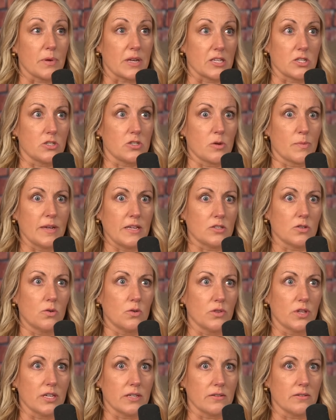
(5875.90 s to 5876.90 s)
Because you're being
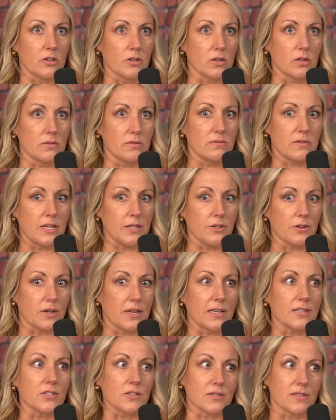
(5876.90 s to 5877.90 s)
told that you're that
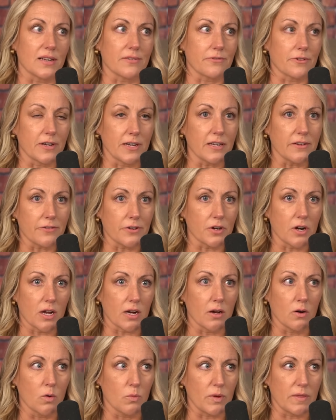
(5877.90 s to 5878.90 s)
your kids are suffering if
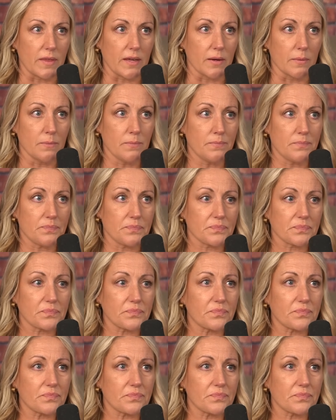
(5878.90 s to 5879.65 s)
you're not at home with them